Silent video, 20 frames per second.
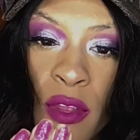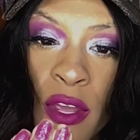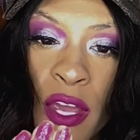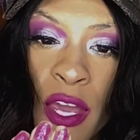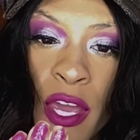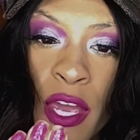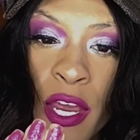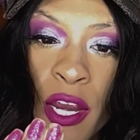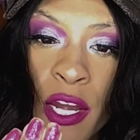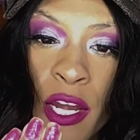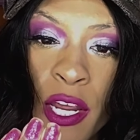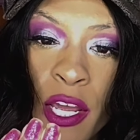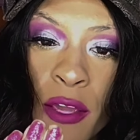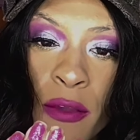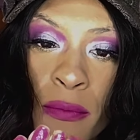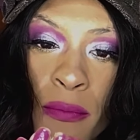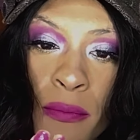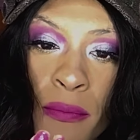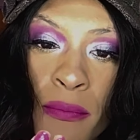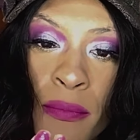
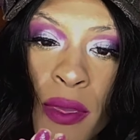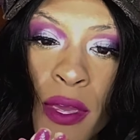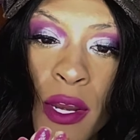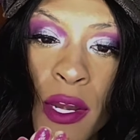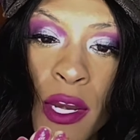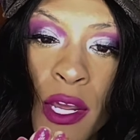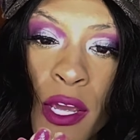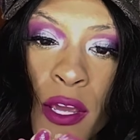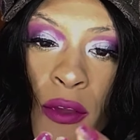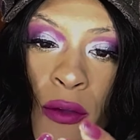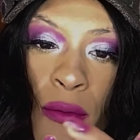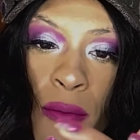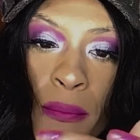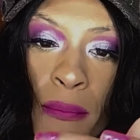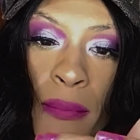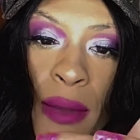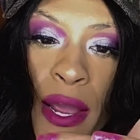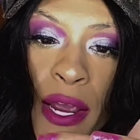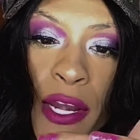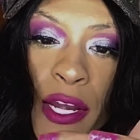Eeny, meeny,
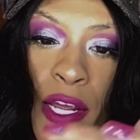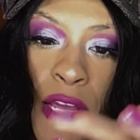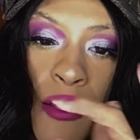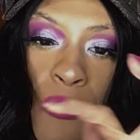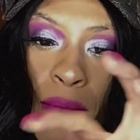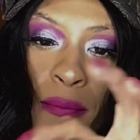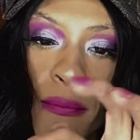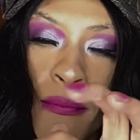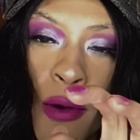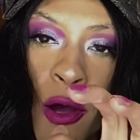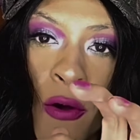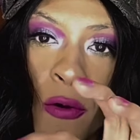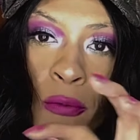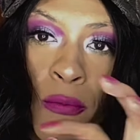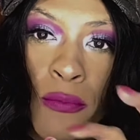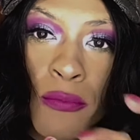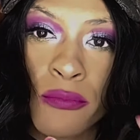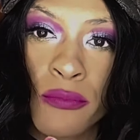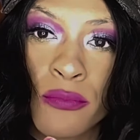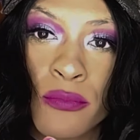miny, mo.
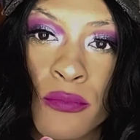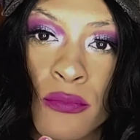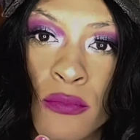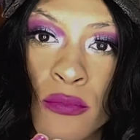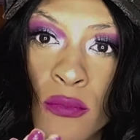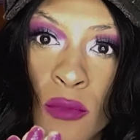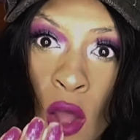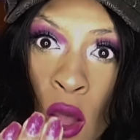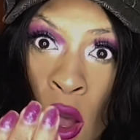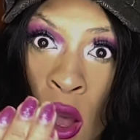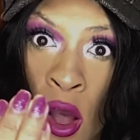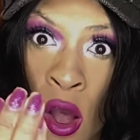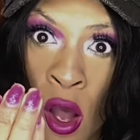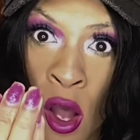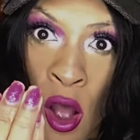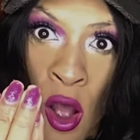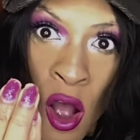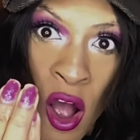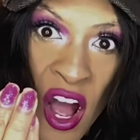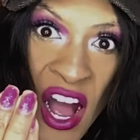
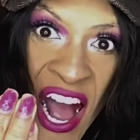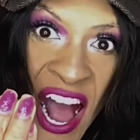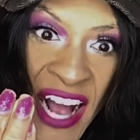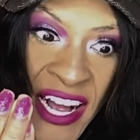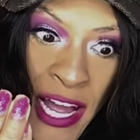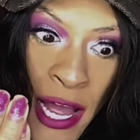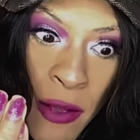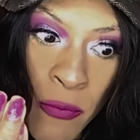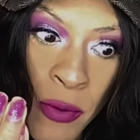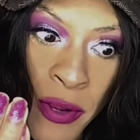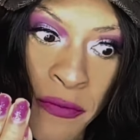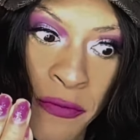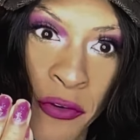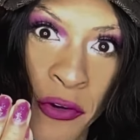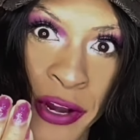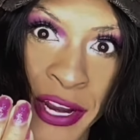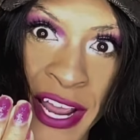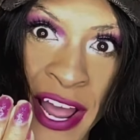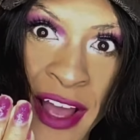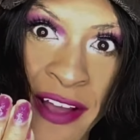Oh, I got one
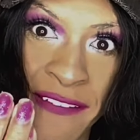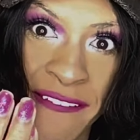for ya.